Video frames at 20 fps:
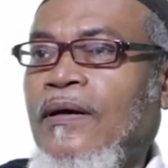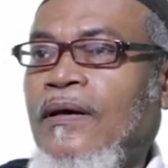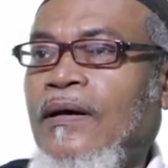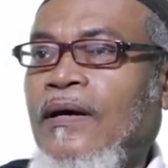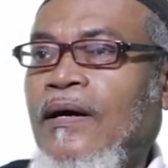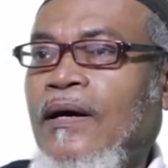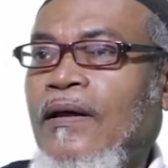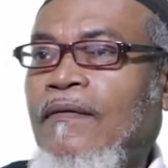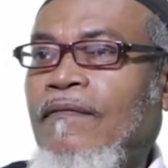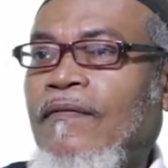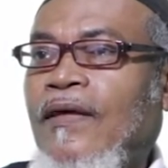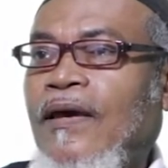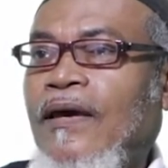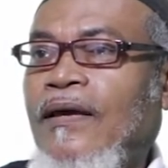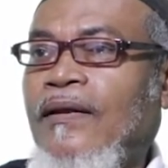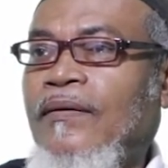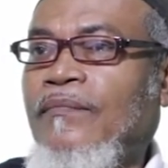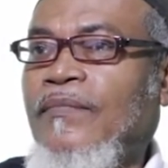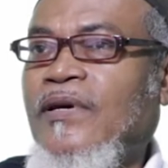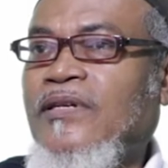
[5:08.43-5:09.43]
and
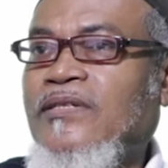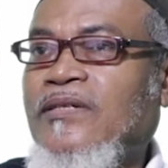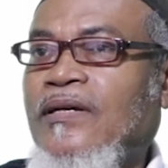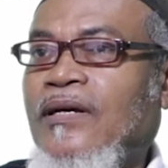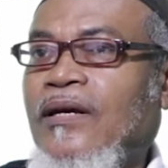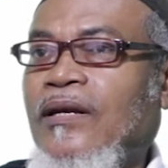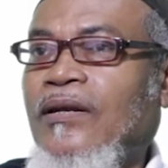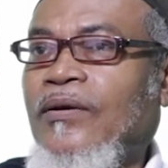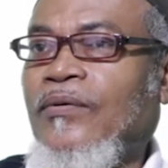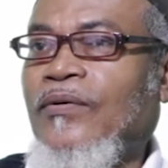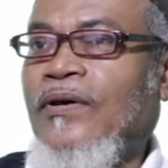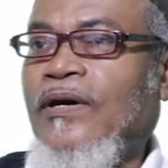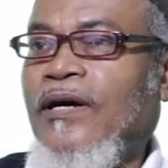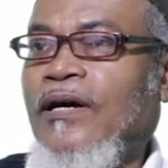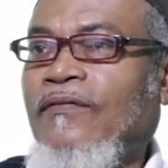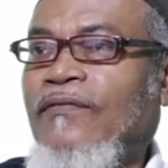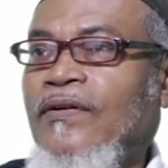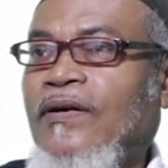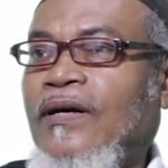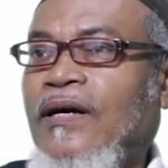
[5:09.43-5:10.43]
then basically we are
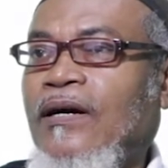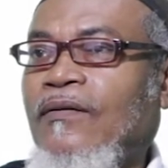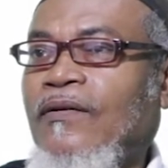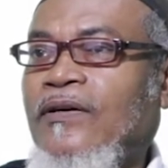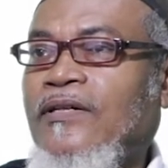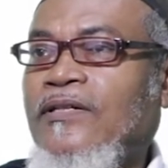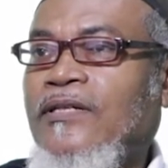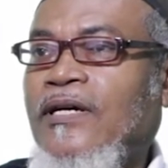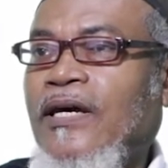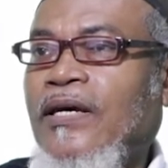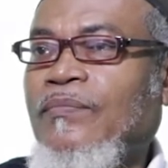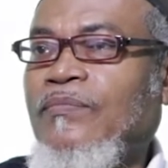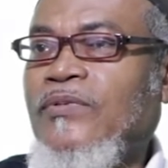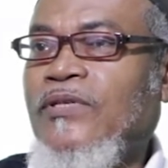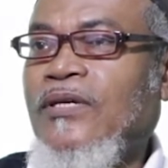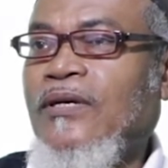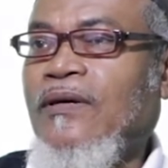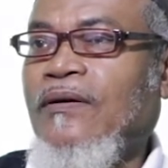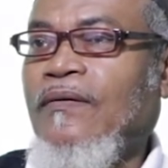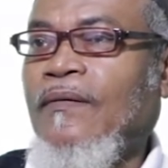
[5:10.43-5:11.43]
having our times here.